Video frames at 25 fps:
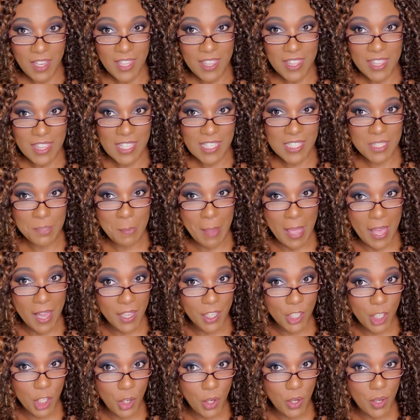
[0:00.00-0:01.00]
This
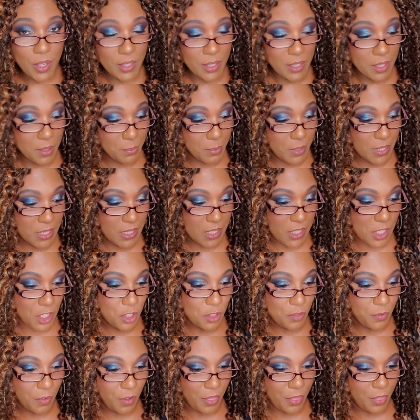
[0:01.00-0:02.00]
palette currently
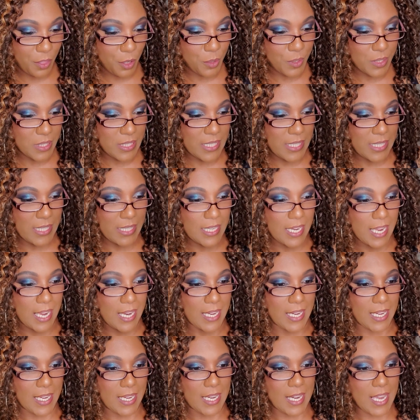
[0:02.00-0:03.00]
retails for
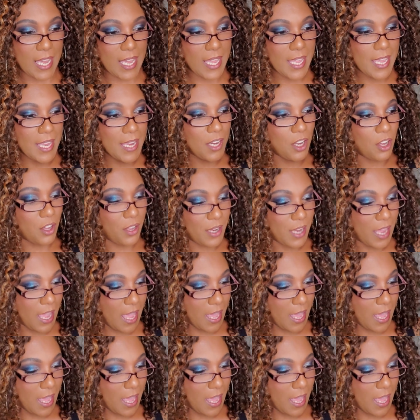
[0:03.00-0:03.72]
$13.99 on